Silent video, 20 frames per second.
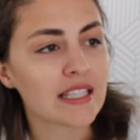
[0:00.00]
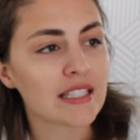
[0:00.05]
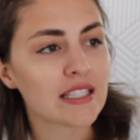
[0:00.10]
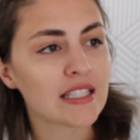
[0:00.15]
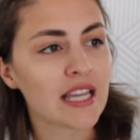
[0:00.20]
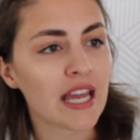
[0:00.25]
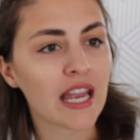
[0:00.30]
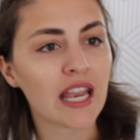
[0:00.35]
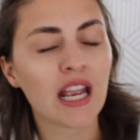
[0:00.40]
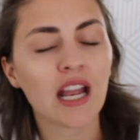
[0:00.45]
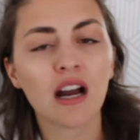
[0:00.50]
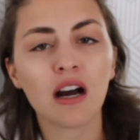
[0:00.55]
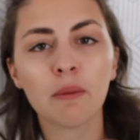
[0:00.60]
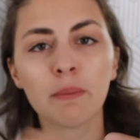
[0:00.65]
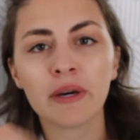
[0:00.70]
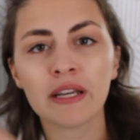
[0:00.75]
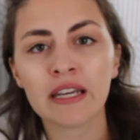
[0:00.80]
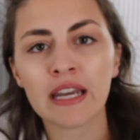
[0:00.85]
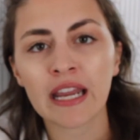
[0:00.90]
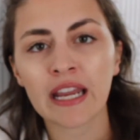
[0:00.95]
take a
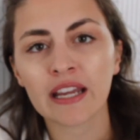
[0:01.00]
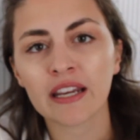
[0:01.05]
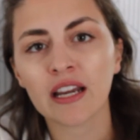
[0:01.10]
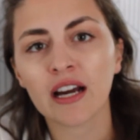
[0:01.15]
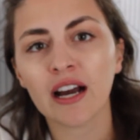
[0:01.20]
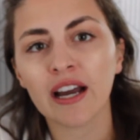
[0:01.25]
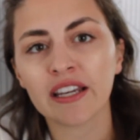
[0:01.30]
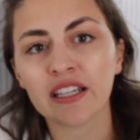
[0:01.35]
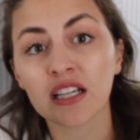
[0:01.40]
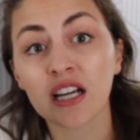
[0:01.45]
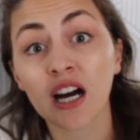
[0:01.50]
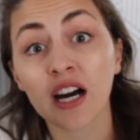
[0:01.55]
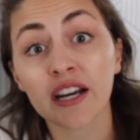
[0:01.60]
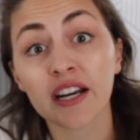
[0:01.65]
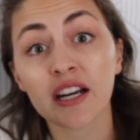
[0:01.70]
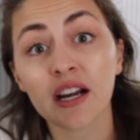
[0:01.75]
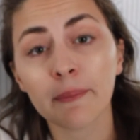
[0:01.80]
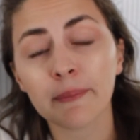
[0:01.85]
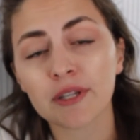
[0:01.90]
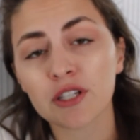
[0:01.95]
banana and cut
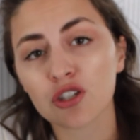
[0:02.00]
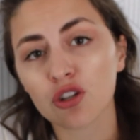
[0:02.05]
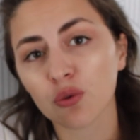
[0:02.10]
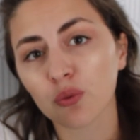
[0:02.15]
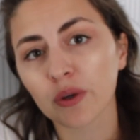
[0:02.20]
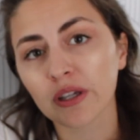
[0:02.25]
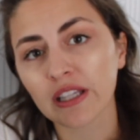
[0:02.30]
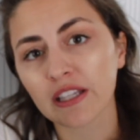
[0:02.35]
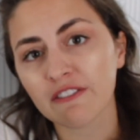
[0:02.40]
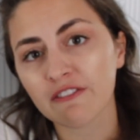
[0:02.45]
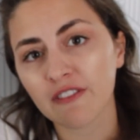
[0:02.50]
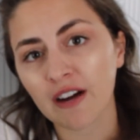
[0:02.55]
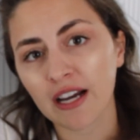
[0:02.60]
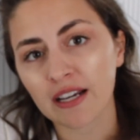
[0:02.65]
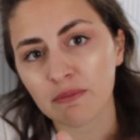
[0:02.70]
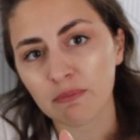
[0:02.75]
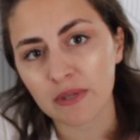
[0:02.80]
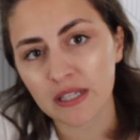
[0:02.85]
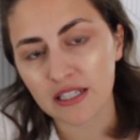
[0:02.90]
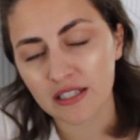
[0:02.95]
it up into really
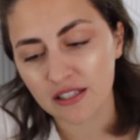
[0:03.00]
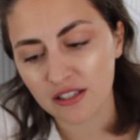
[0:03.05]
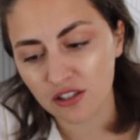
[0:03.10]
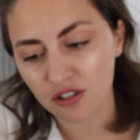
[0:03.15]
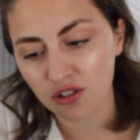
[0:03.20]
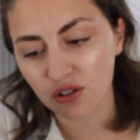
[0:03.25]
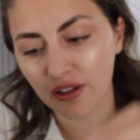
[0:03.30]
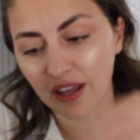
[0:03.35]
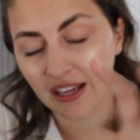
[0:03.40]
fine pieces so